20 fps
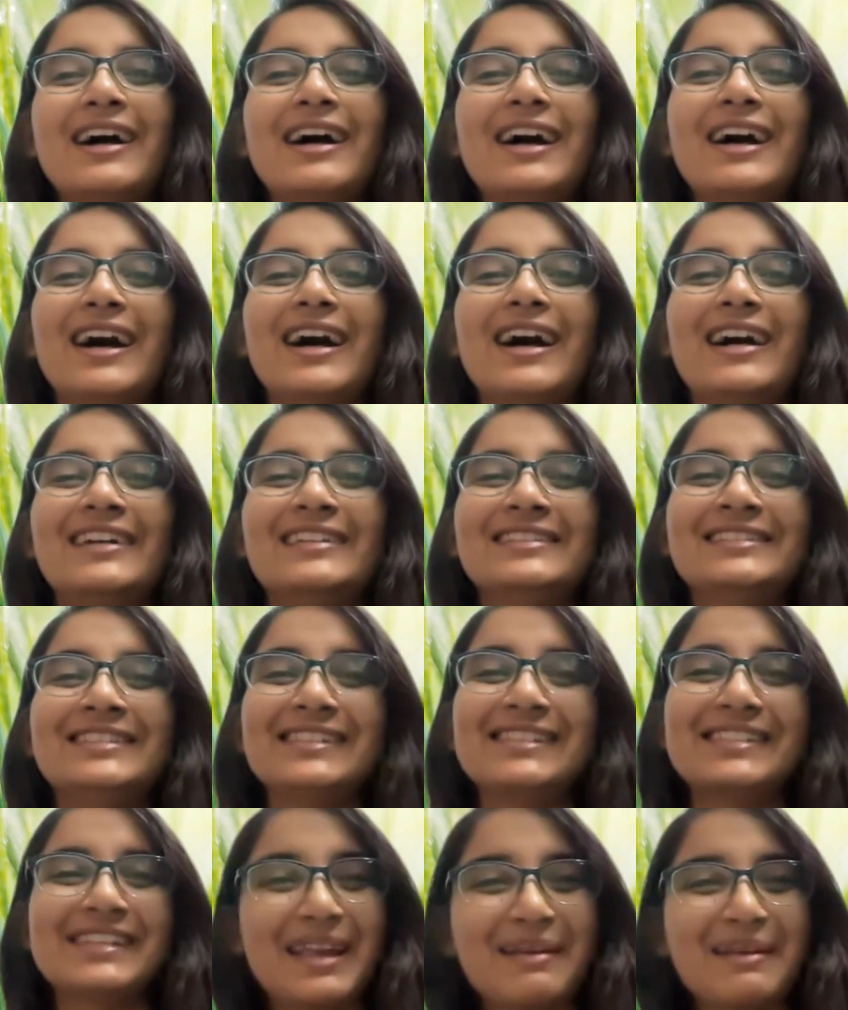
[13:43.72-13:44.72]
and
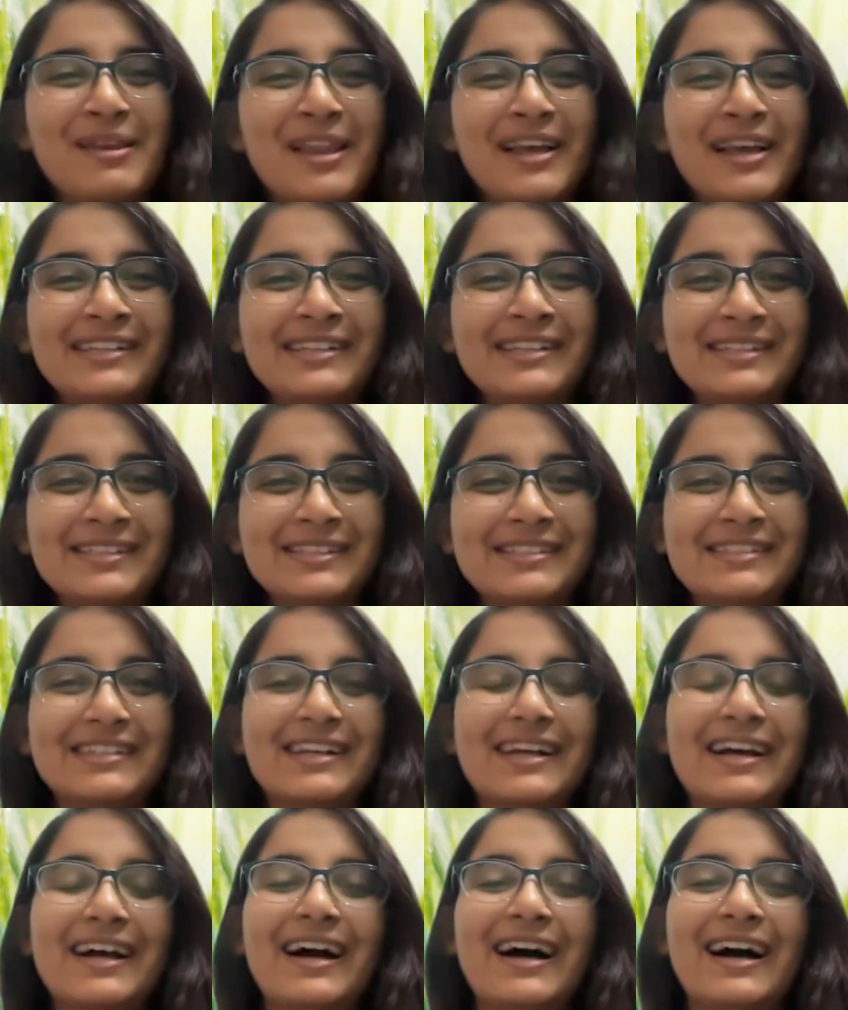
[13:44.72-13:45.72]
stay blessed
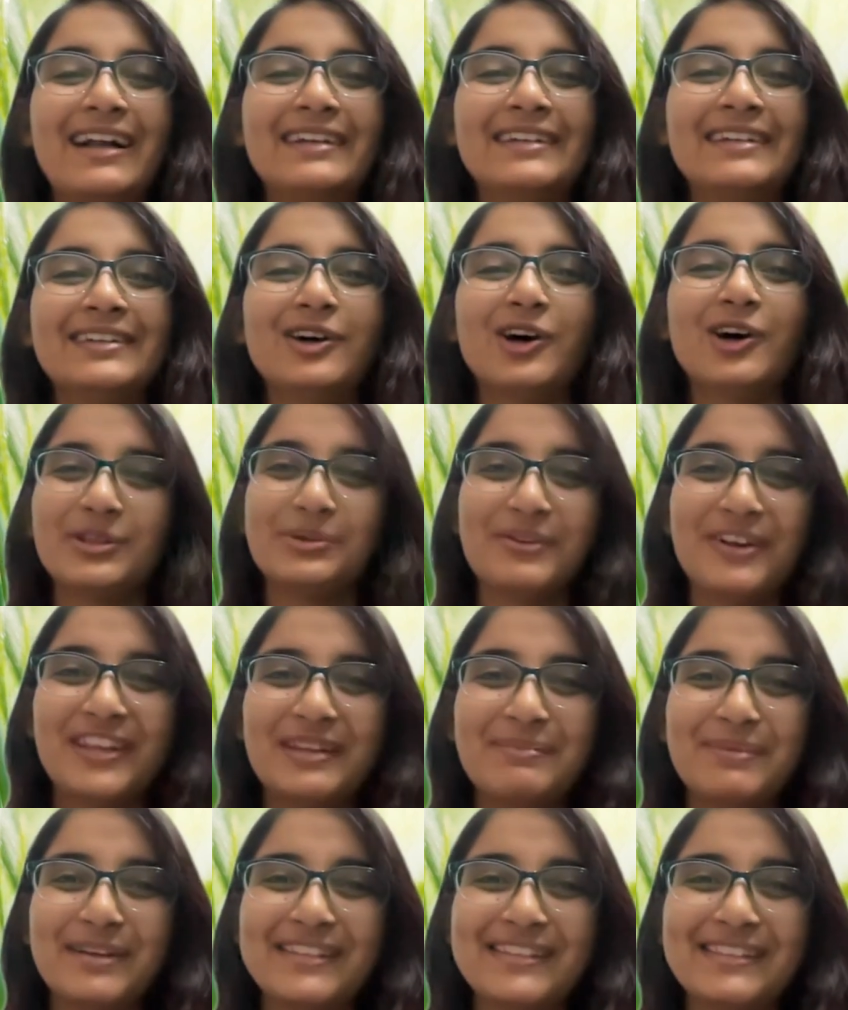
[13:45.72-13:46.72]
and all the very
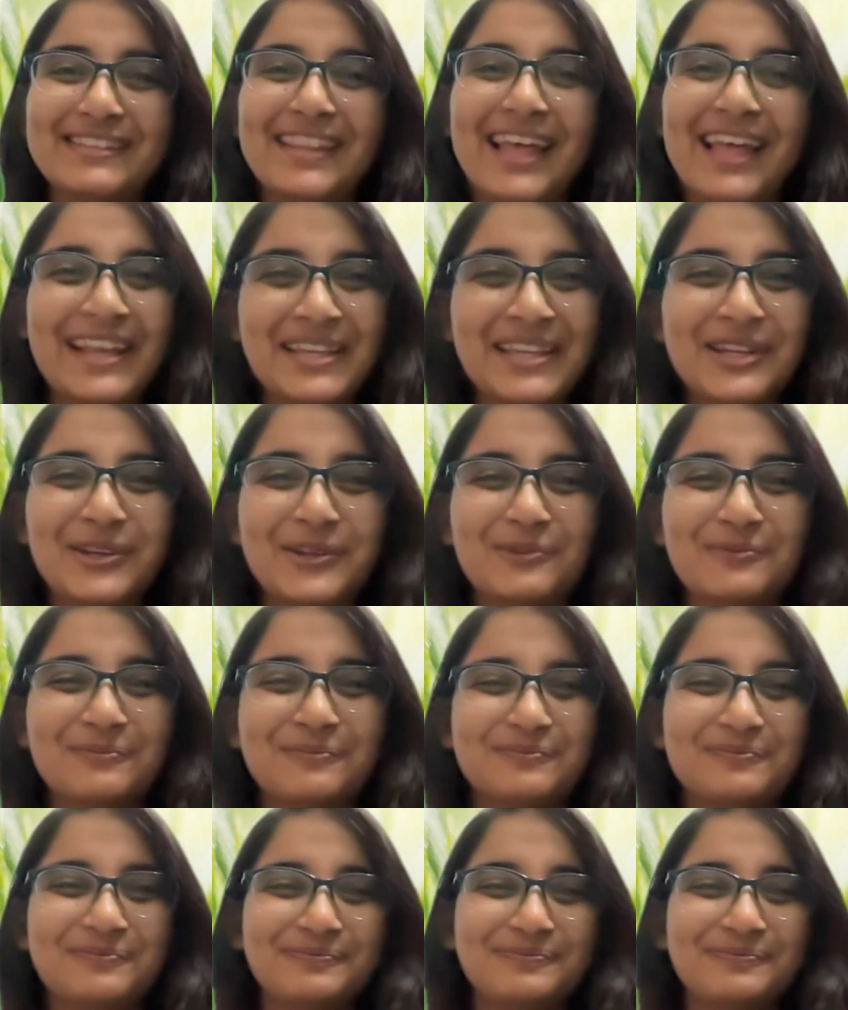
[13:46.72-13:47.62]
best. Thank you.